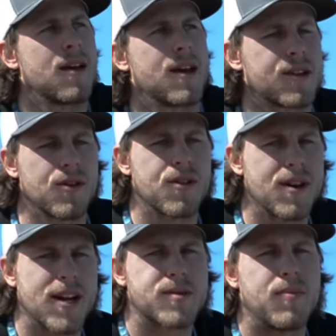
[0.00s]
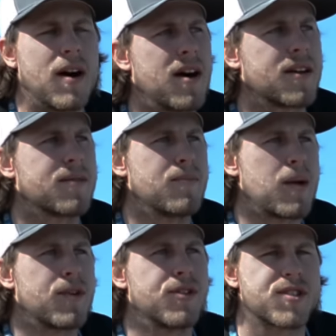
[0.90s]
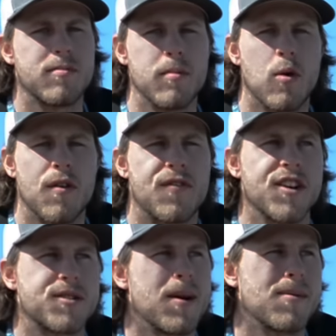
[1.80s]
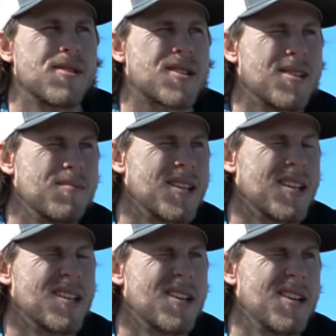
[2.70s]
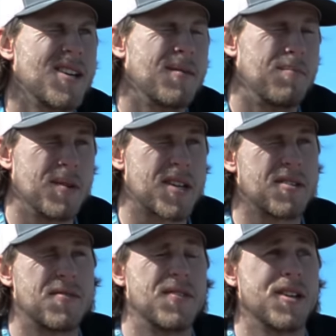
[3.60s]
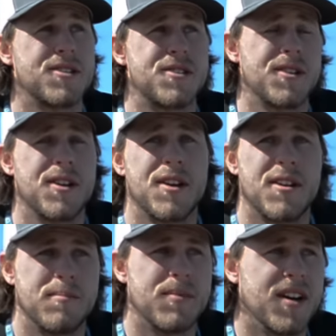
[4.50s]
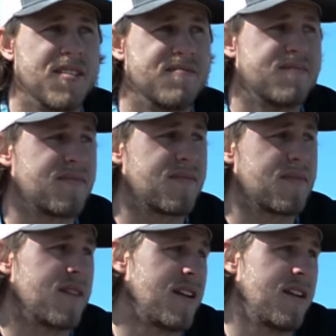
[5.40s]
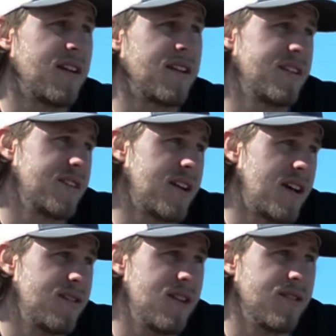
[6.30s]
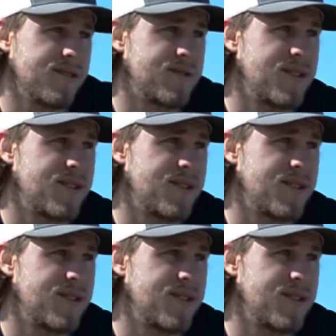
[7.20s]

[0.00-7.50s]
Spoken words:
and go to the next pond. Maybe there's gonna be more fish, maybe there's gonna be bigger fish, but I don't know.